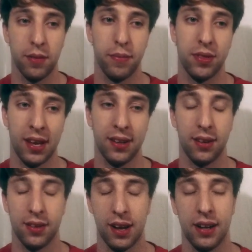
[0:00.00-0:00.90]
But that
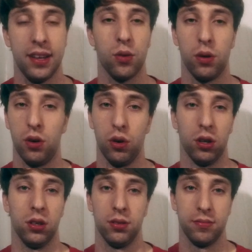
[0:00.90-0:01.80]
does not equal
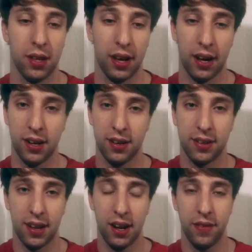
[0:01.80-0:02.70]
horror. And
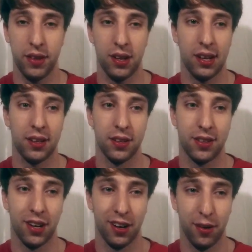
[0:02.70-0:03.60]
it's not even, like,
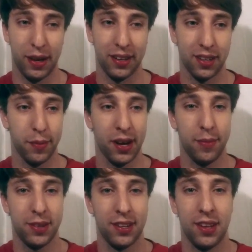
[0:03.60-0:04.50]
disturbing.
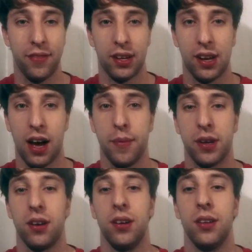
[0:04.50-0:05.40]
Sometimes it's even
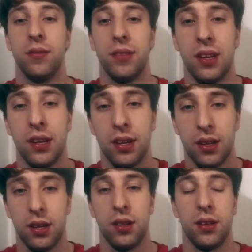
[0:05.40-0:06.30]
comical.
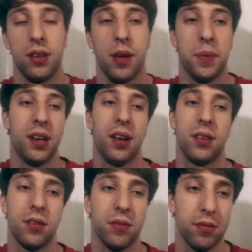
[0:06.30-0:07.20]
I mean, not
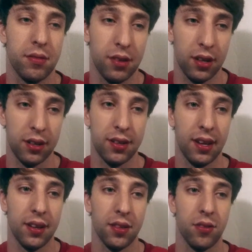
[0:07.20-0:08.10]
in
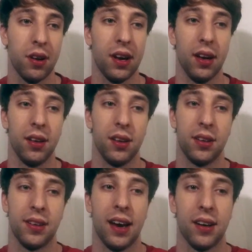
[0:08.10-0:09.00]
season 3
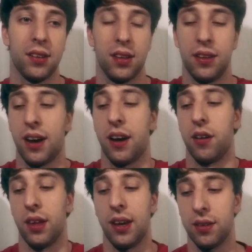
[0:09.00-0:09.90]

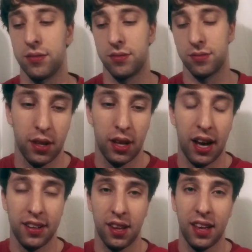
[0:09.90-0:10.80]
entirely.
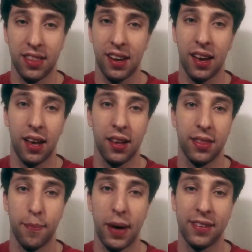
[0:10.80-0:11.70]
I think
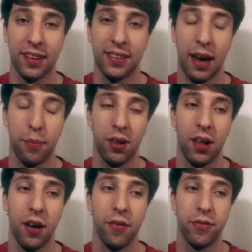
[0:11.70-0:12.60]
the best example
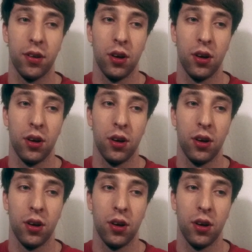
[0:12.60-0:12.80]
of